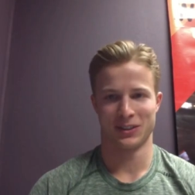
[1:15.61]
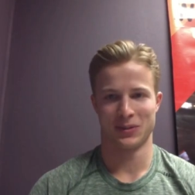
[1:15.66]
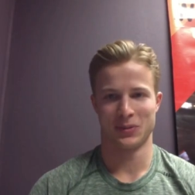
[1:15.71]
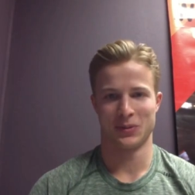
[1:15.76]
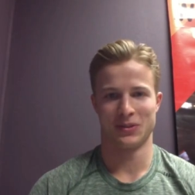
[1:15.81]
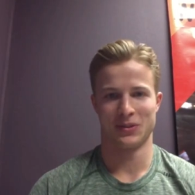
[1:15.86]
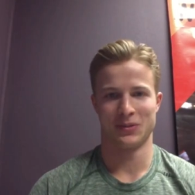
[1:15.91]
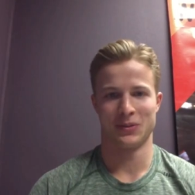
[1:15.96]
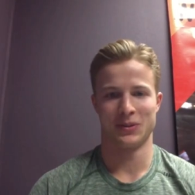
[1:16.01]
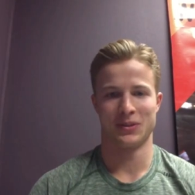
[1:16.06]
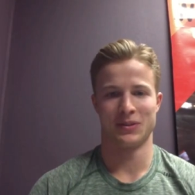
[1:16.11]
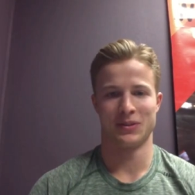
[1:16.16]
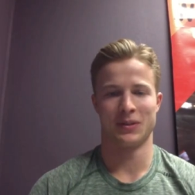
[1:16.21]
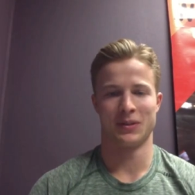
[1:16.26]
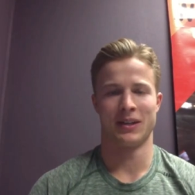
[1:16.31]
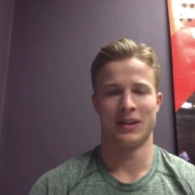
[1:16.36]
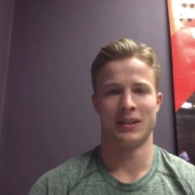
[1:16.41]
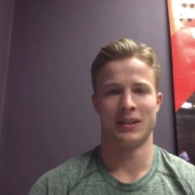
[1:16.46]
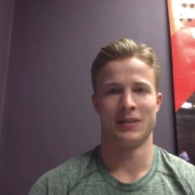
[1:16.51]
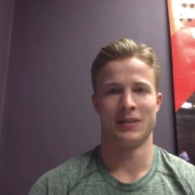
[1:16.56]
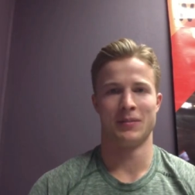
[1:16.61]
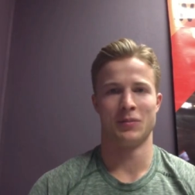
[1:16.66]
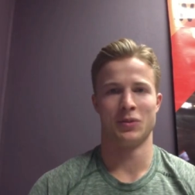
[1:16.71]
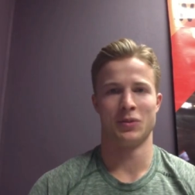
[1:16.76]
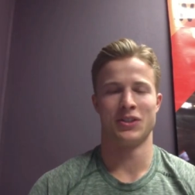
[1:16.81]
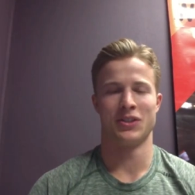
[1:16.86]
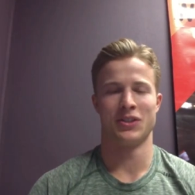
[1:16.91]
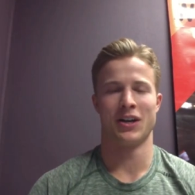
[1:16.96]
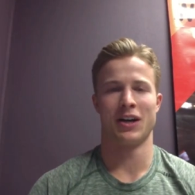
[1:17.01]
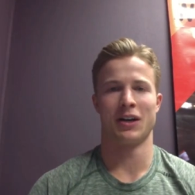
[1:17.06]
as we'll, um, we'll
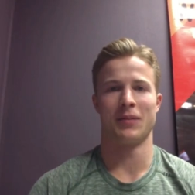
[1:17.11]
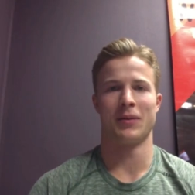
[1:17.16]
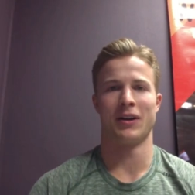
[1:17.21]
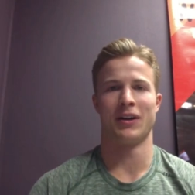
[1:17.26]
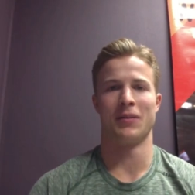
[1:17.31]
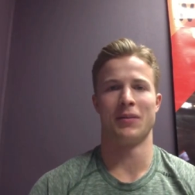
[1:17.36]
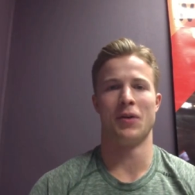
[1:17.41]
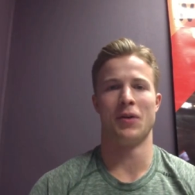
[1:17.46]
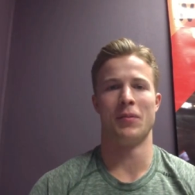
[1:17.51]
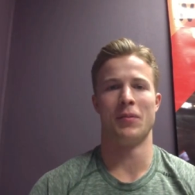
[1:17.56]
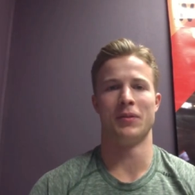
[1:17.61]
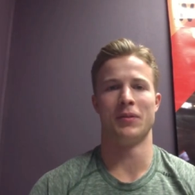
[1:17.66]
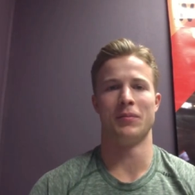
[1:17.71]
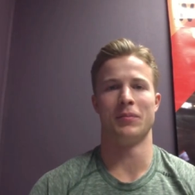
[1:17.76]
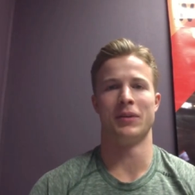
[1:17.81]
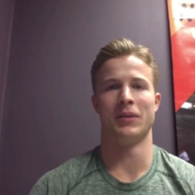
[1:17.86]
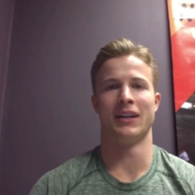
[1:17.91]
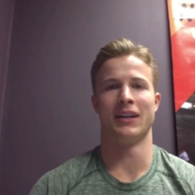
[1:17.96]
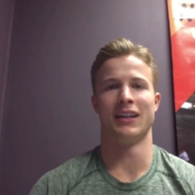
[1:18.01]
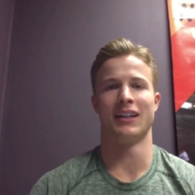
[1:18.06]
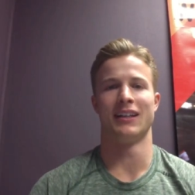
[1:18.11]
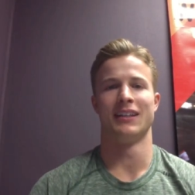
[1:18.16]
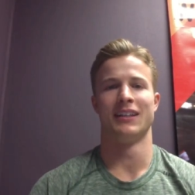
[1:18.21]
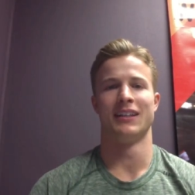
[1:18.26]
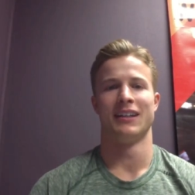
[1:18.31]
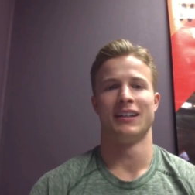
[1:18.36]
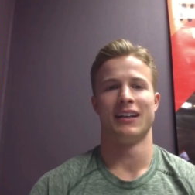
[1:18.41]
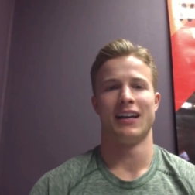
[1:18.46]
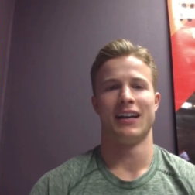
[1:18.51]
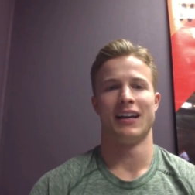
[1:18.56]
talk about here in a moment, but
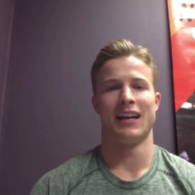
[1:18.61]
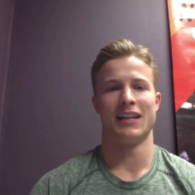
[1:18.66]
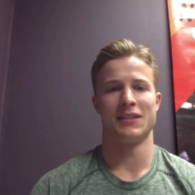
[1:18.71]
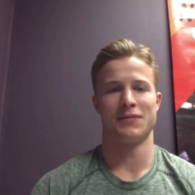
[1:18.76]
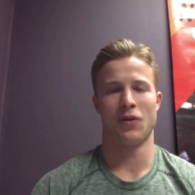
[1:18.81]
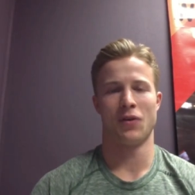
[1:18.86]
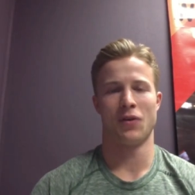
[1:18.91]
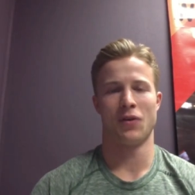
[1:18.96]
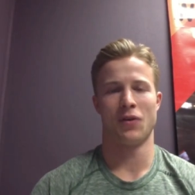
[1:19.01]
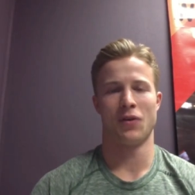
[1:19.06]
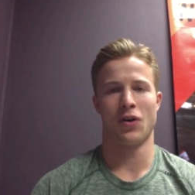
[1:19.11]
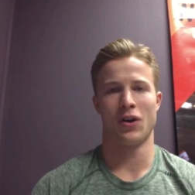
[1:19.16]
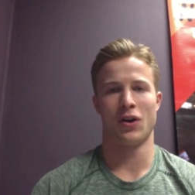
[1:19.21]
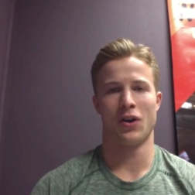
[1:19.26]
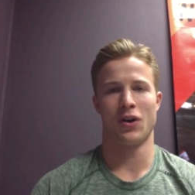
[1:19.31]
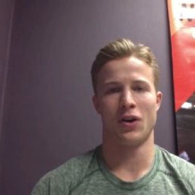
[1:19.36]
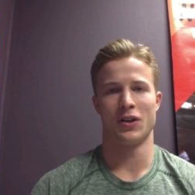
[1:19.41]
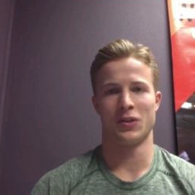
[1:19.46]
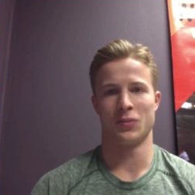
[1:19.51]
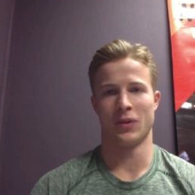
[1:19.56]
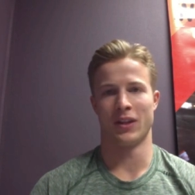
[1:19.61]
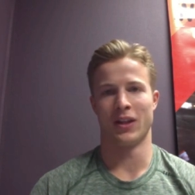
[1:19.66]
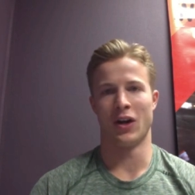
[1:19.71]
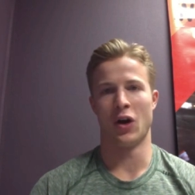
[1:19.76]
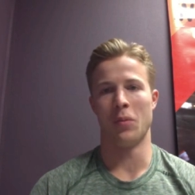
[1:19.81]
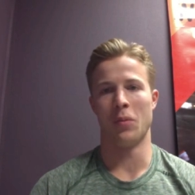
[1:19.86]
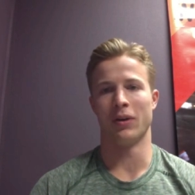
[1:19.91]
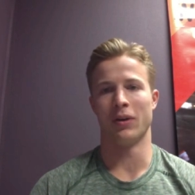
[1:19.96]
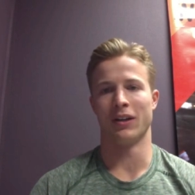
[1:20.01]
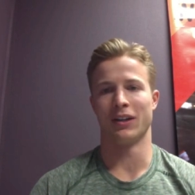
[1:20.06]
as far as when the
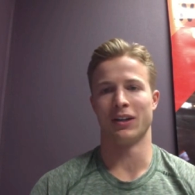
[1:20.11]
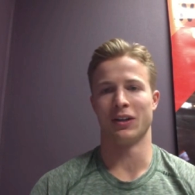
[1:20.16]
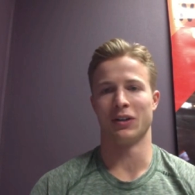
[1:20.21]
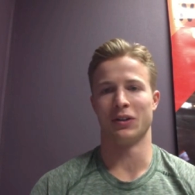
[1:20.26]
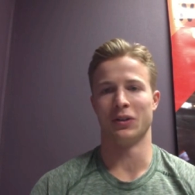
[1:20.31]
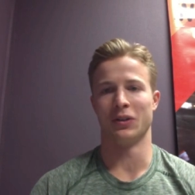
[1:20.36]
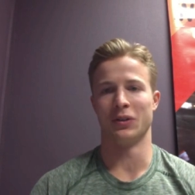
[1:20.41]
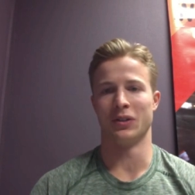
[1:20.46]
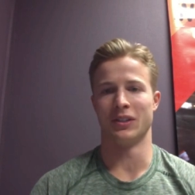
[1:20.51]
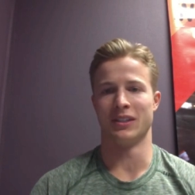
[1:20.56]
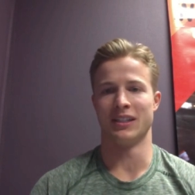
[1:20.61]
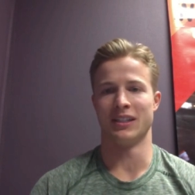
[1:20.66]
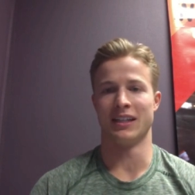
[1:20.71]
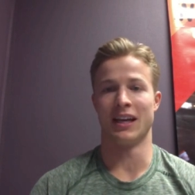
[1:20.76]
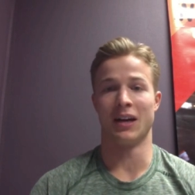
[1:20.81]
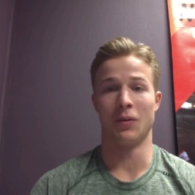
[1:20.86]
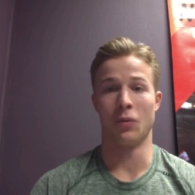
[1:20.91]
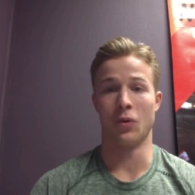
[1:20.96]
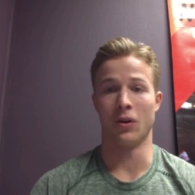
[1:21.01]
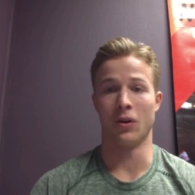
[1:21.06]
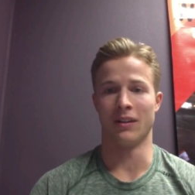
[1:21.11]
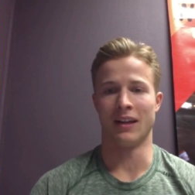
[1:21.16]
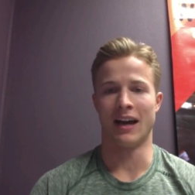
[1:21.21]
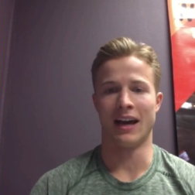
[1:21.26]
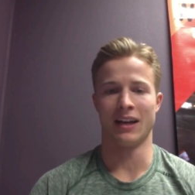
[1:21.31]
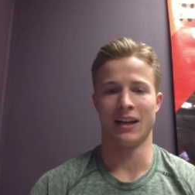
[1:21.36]
Open concluded, to get awarded